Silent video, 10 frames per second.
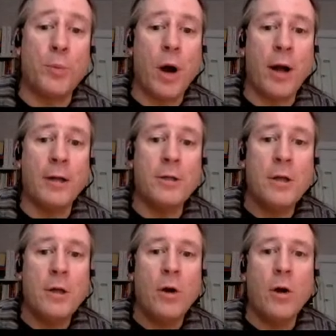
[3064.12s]
a product
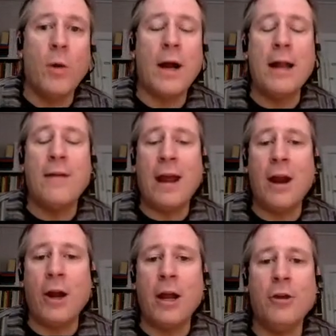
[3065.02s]
or what kind of
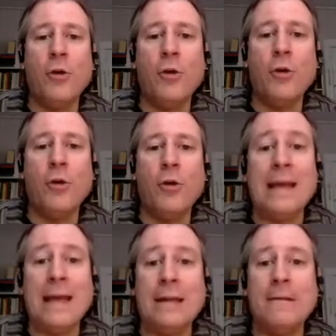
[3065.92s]
area you are really
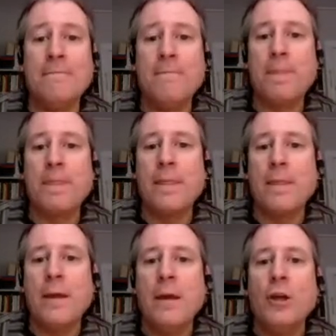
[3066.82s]
in.
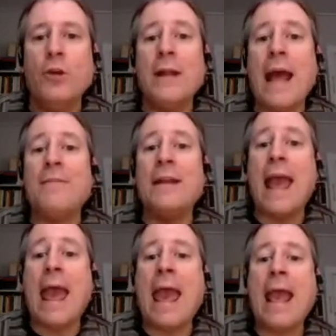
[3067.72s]
You can have an
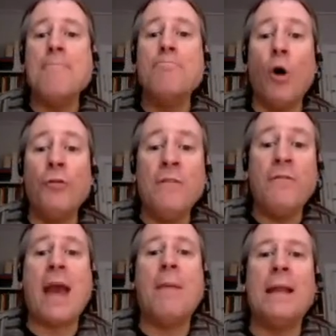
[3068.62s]
A
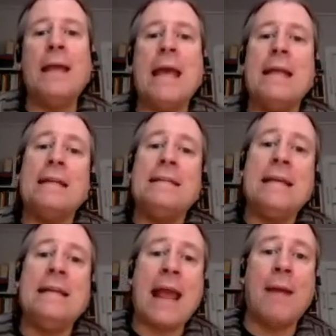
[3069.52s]
multifamily in a
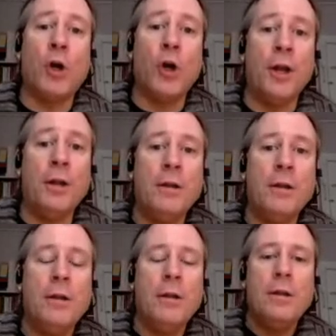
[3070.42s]
D neighborhood.
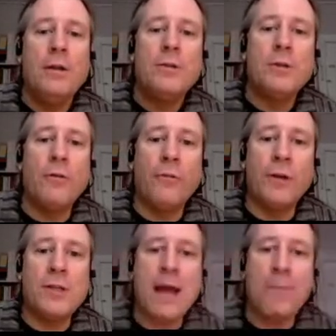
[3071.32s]
So for
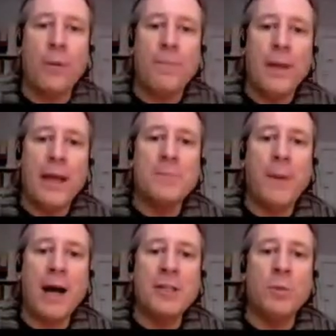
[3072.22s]
example, it's
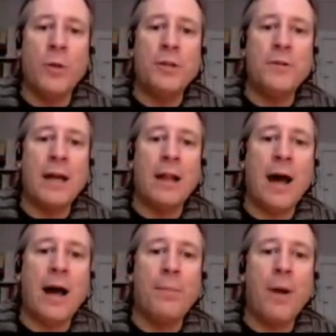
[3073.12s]
possible that you got a
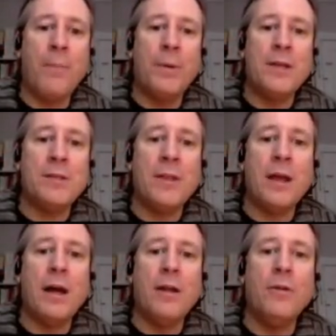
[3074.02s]
lot of properties in
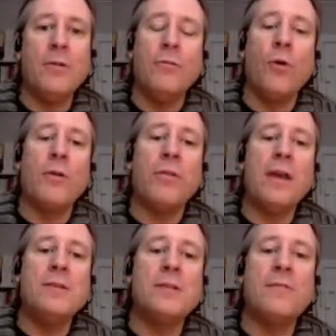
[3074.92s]
the
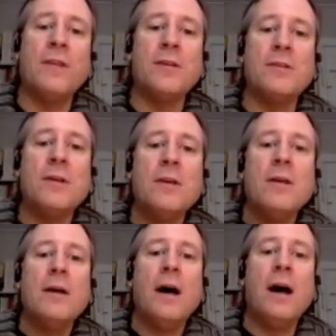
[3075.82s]
northeast of this,
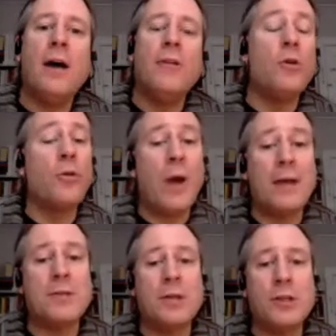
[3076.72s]
the
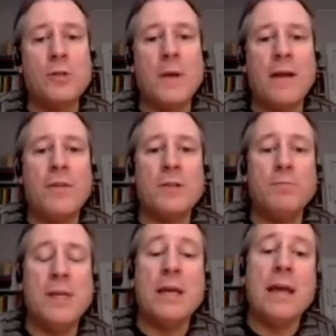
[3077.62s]
northwest, excuse me, of this
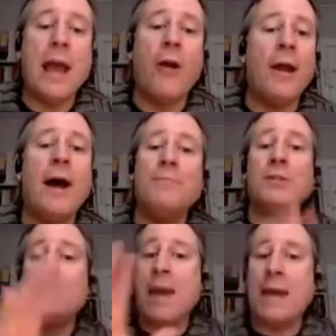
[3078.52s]
D area. I'm
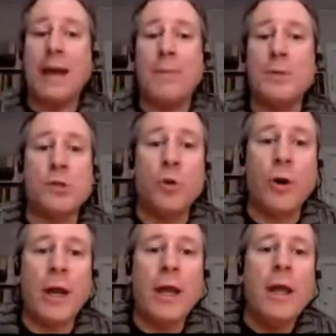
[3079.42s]
just making up a
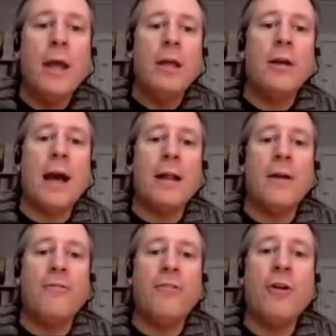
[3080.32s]
story. You got
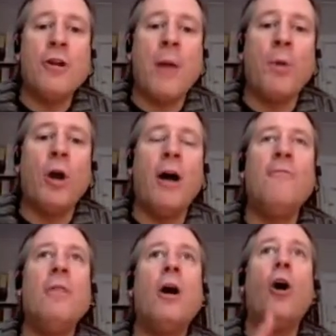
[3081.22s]
a fair number
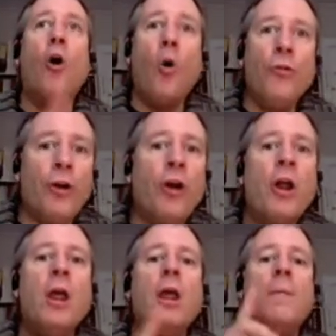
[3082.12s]
of
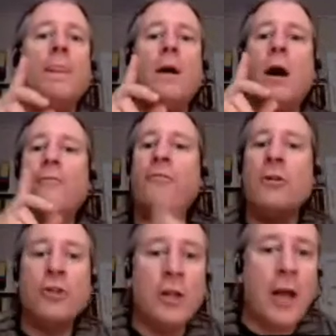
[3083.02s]
older,
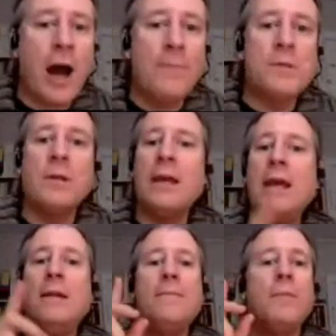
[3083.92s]
functionally
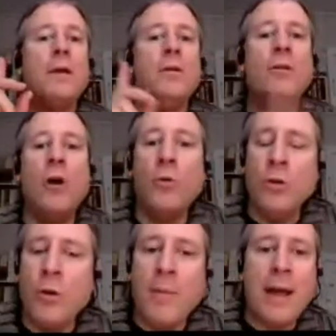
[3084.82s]
obsolete, no
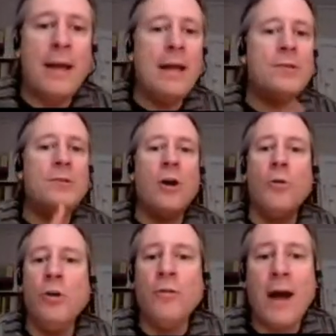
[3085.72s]
new amenities, no
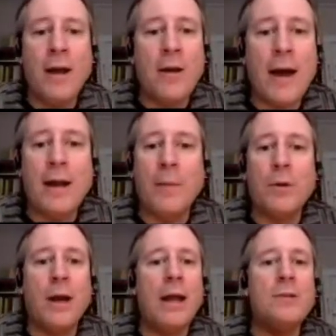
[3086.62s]
new value add
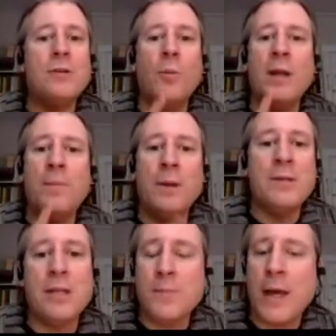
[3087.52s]
upgrades, nobody putting
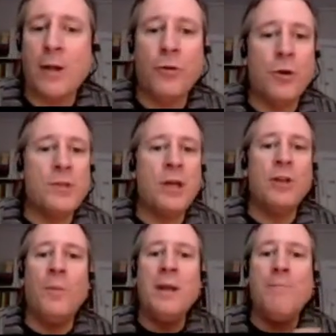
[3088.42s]
6-panel doors in,
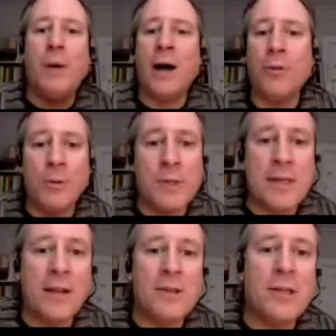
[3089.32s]
nobody bothering with
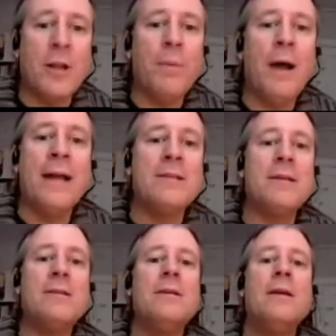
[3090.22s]
stainless steel
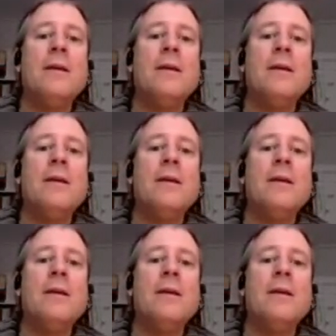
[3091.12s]
appliances,